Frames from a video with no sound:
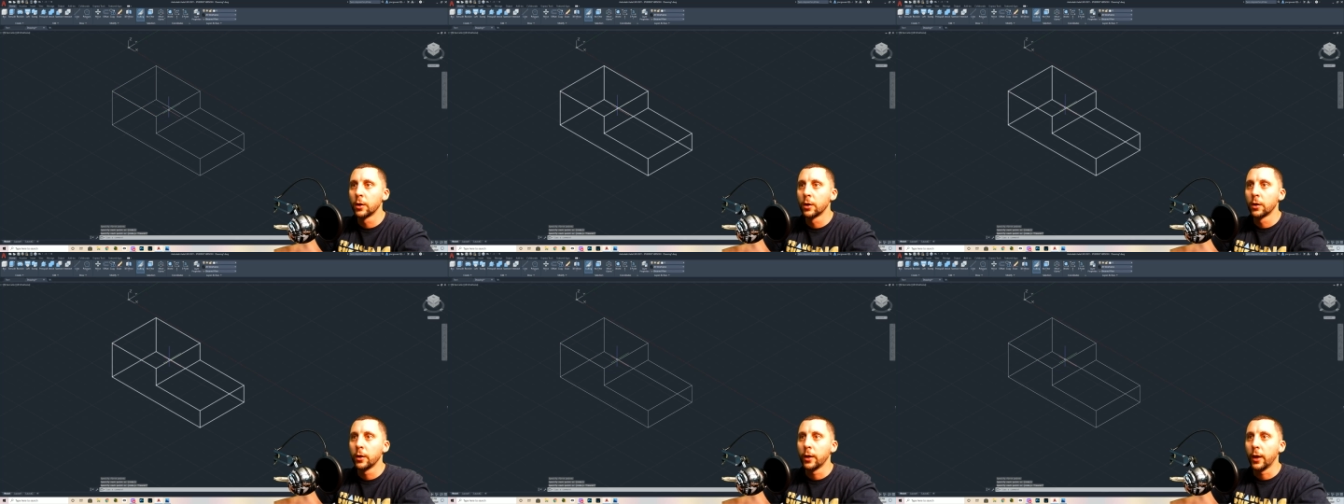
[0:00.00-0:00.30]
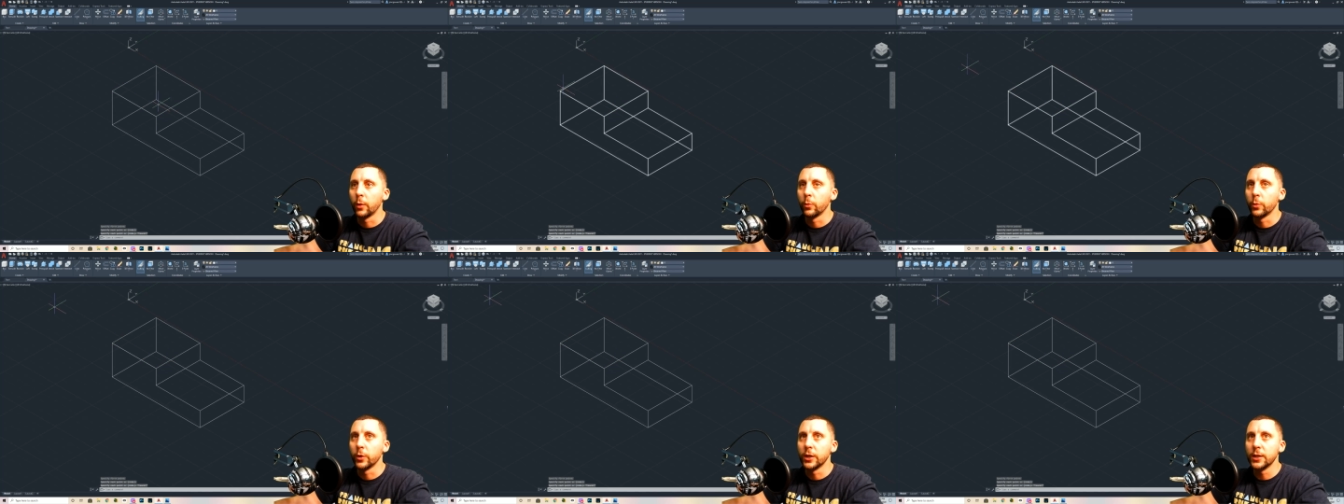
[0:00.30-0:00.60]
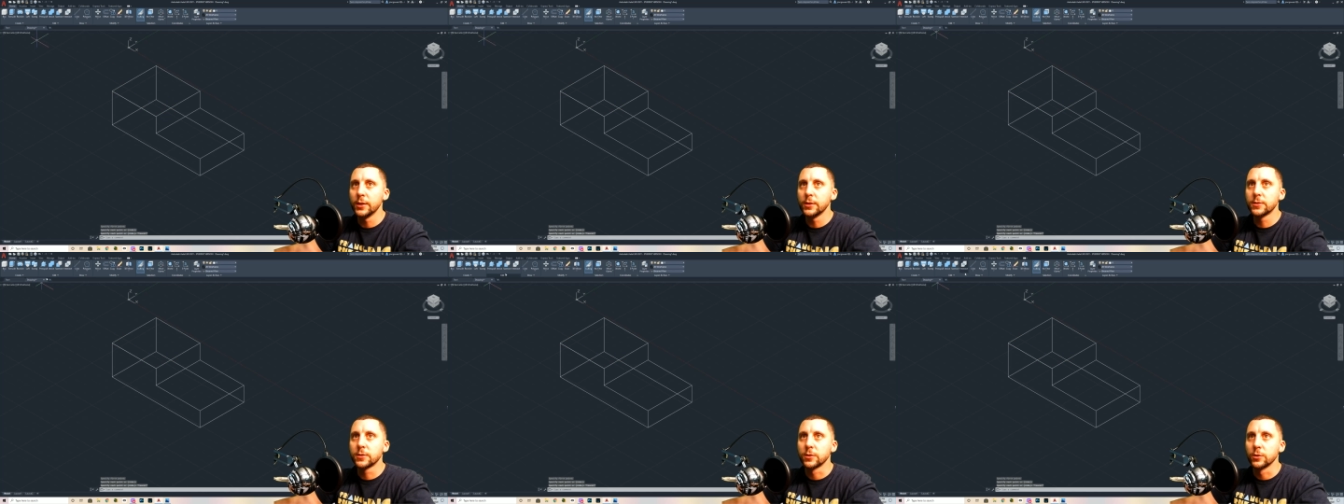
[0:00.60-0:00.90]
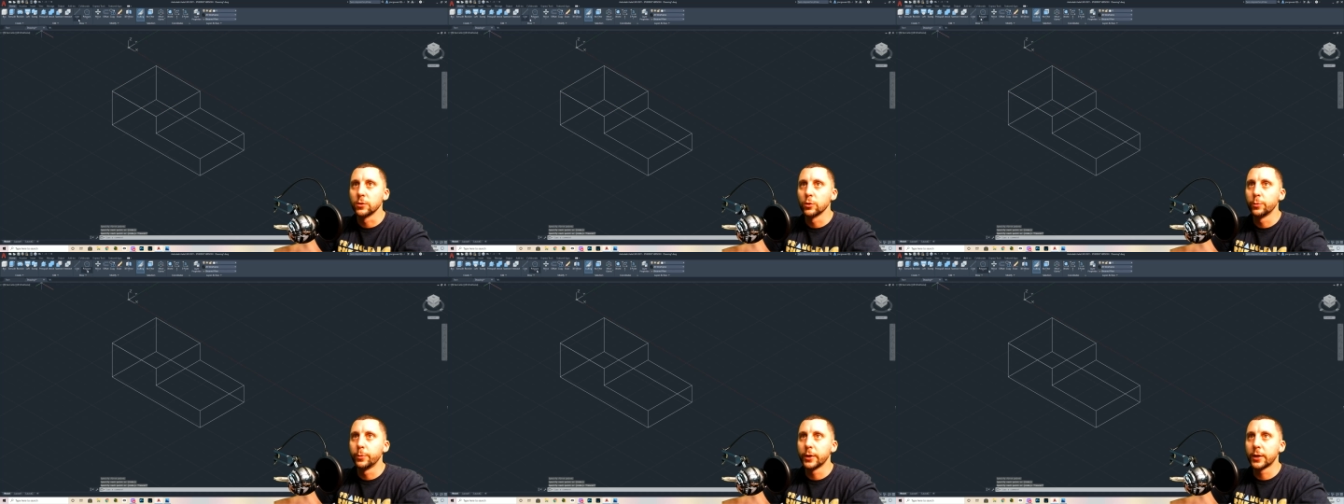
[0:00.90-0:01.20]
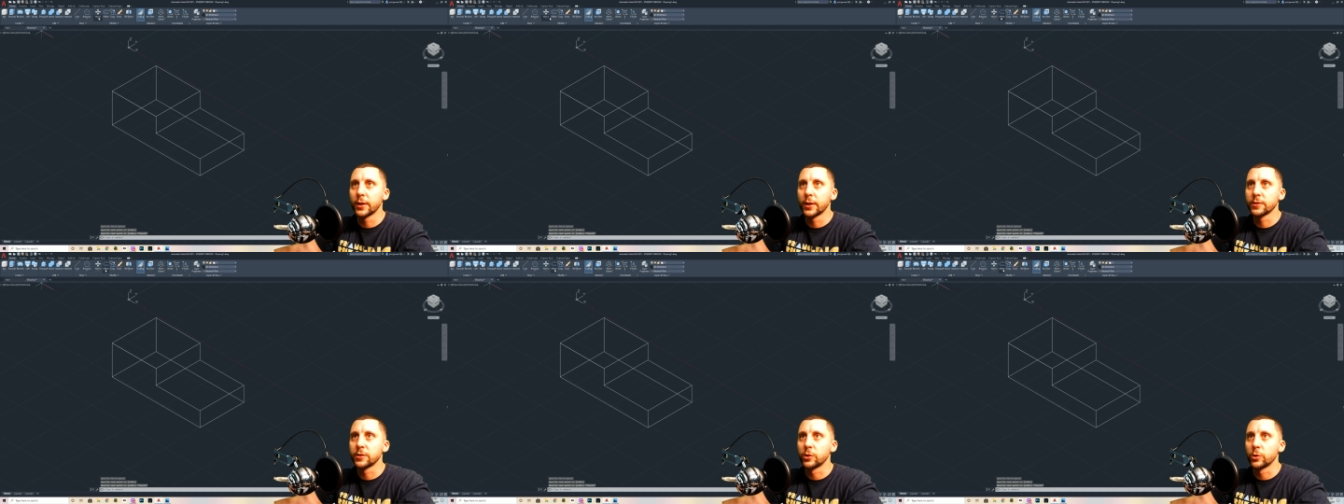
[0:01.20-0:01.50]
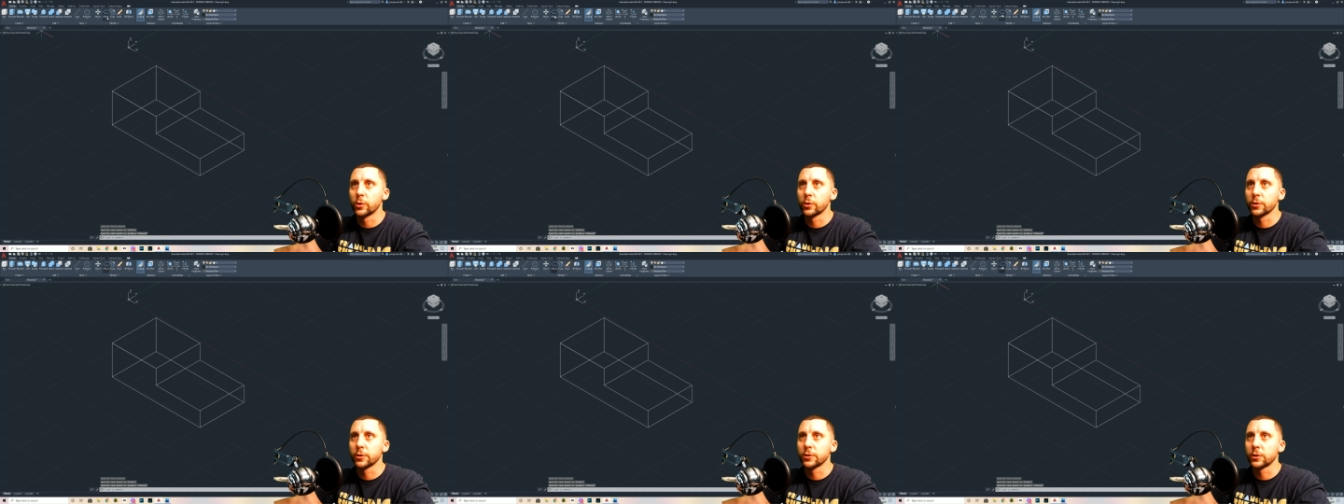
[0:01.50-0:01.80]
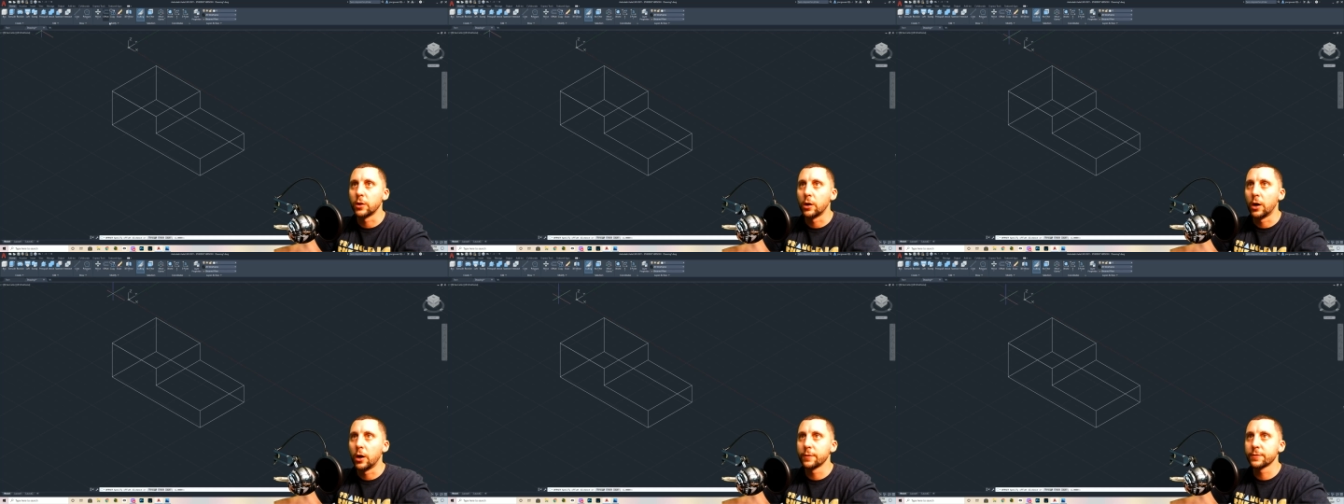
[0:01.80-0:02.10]
and we need to because in order to
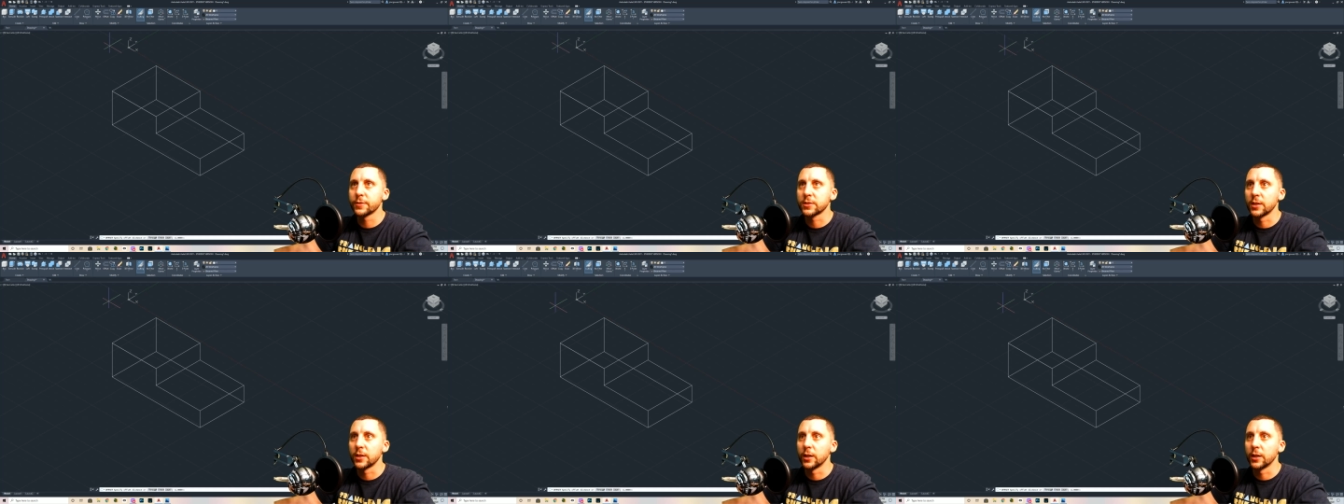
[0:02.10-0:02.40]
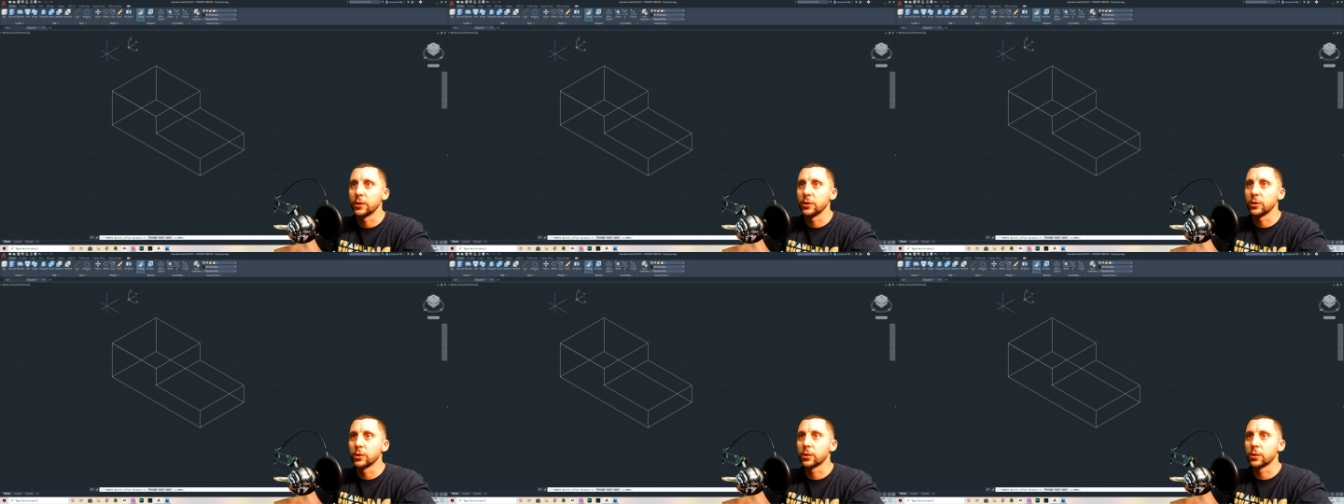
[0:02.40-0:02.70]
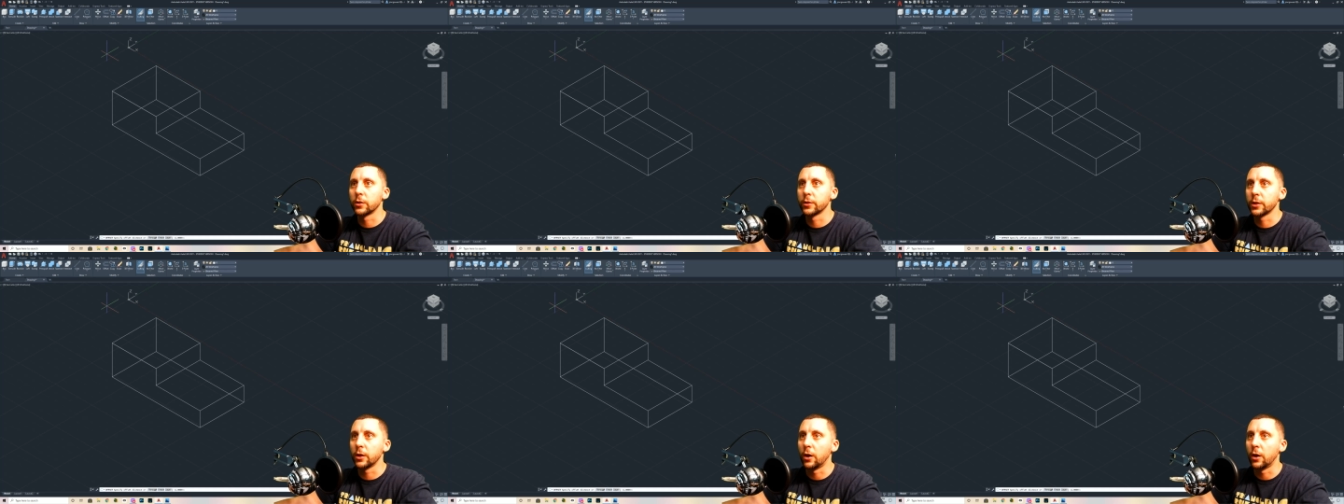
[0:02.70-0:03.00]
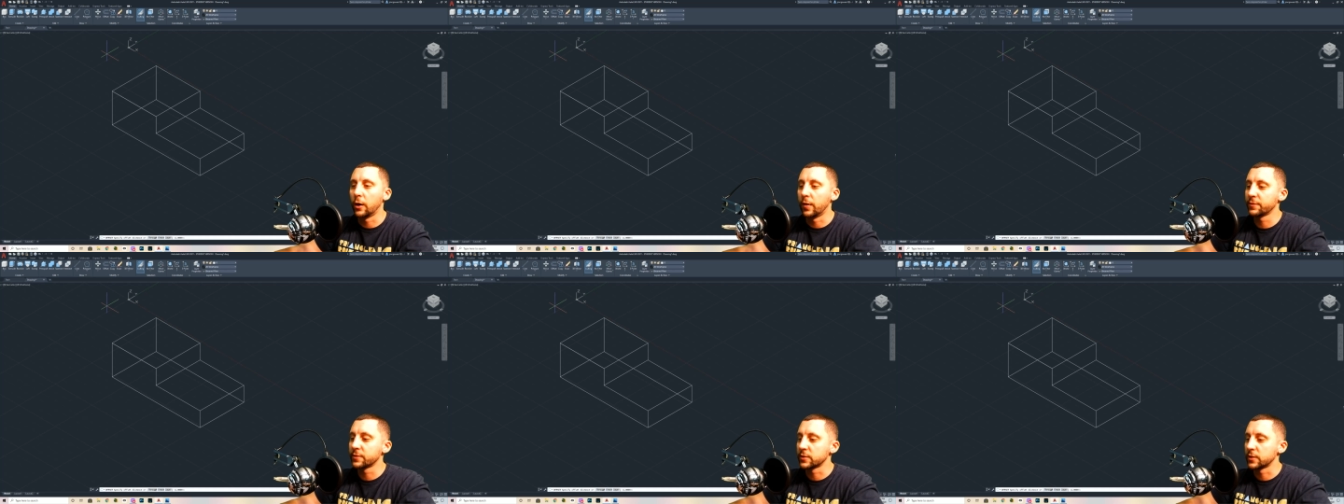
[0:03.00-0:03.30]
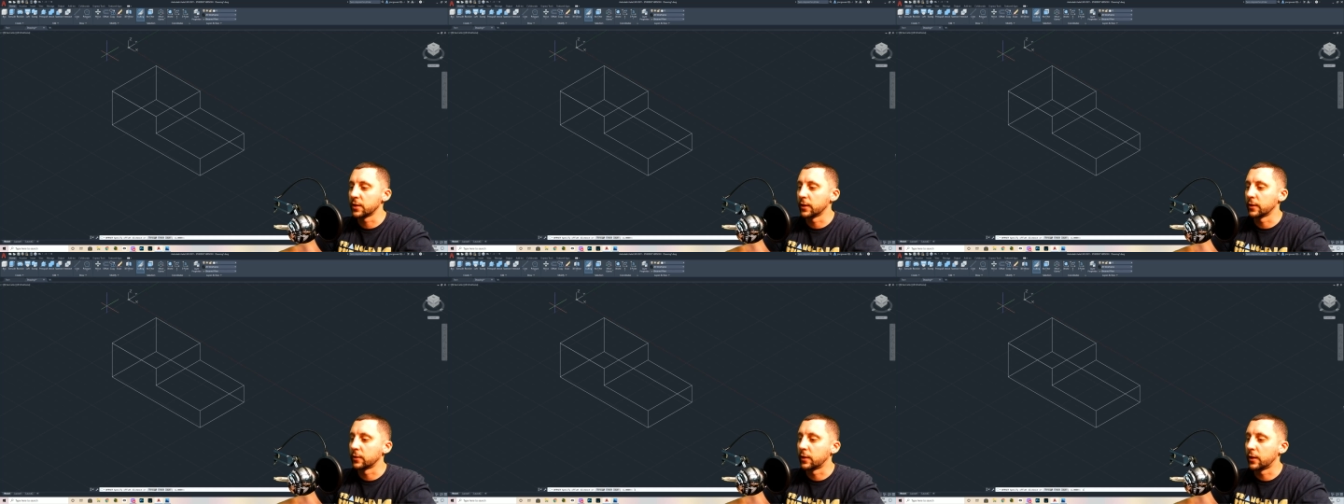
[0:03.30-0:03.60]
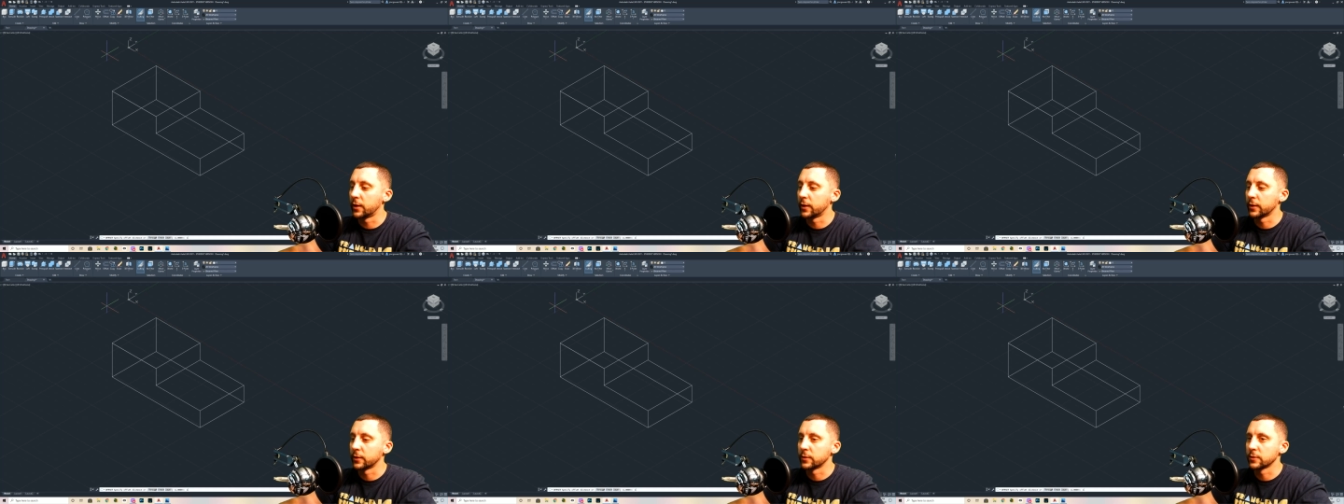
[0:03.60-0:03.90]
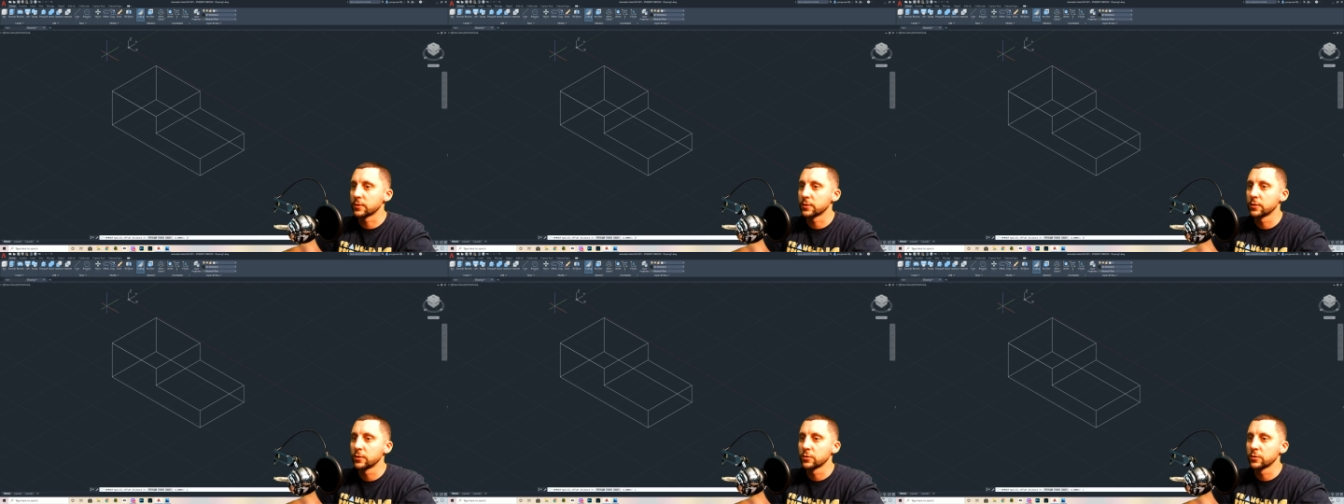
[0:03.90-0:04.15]
offset it, you can only offset lines.